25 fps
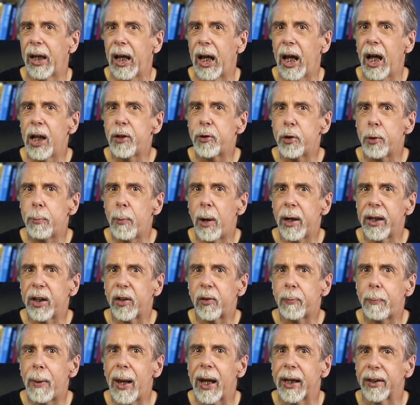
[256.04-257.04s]
As you might
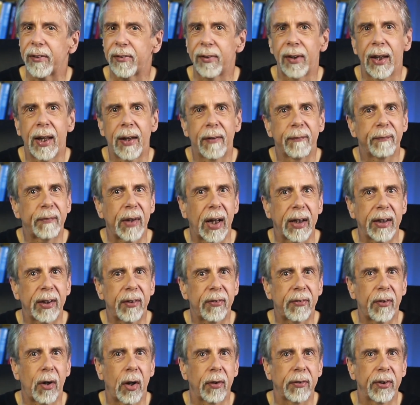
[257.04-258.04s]
expect, that
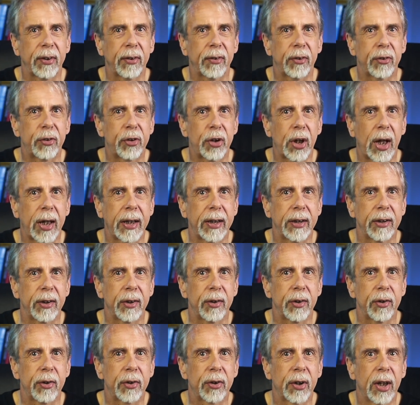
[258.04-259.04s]
is starting to
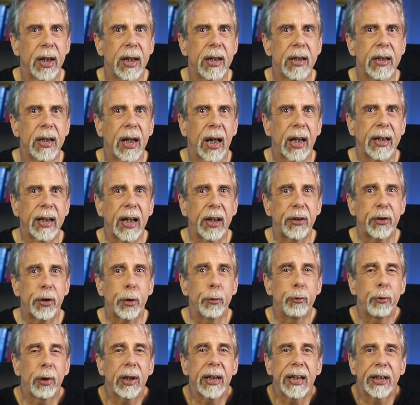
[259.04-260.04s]
change. And as
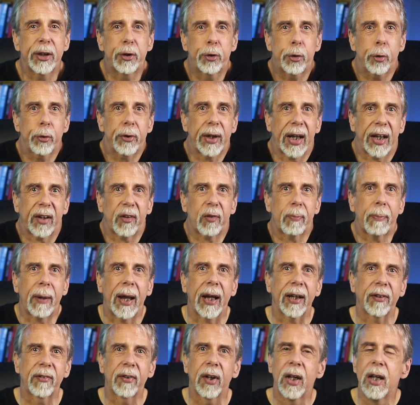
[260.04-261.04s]
you really should
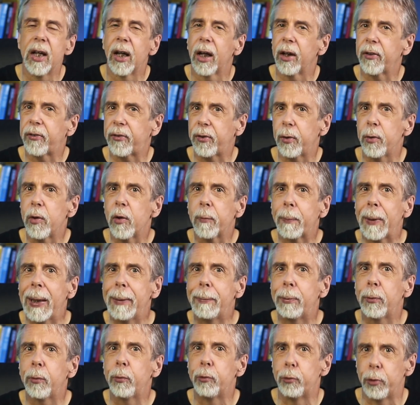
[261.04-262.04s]
expect, as soon as
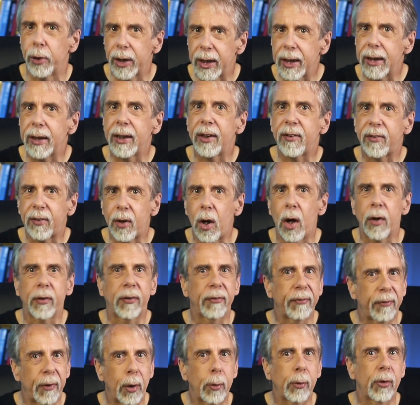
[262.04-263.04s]
people really start
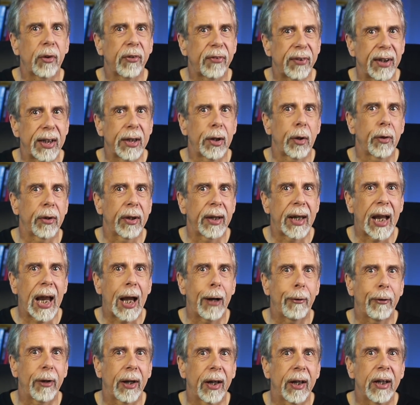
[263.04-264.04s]
to focus in on an
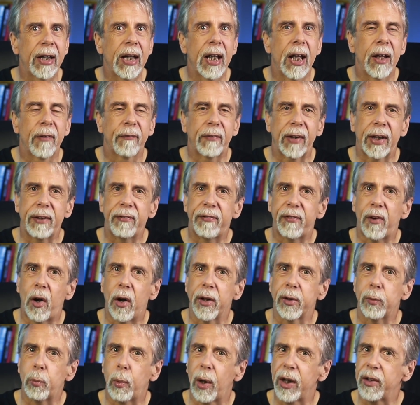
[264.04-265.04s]
area, they
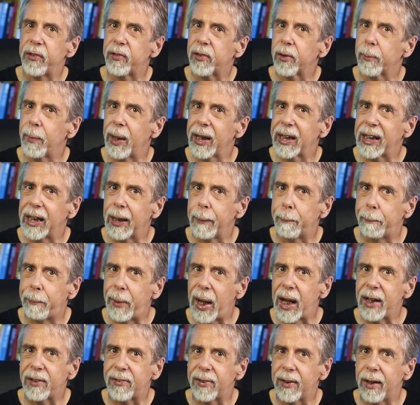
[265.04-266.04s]
find ways to make it
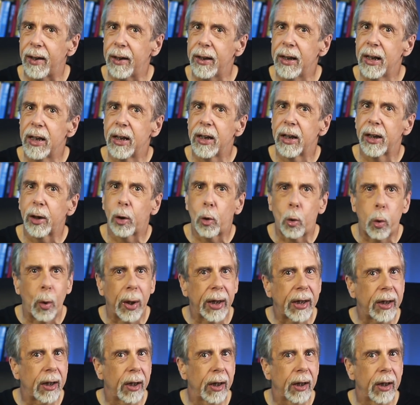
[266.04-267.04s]
better,
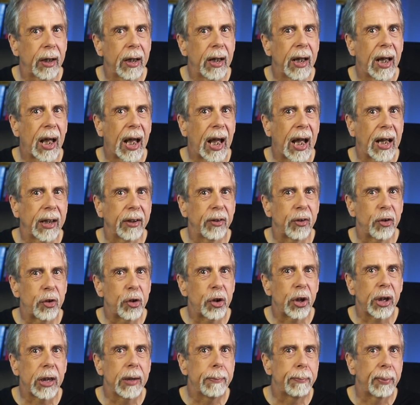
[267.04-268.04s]
quicker, and
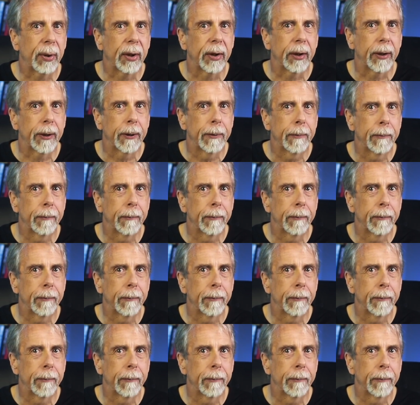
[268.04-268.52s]
cheaper.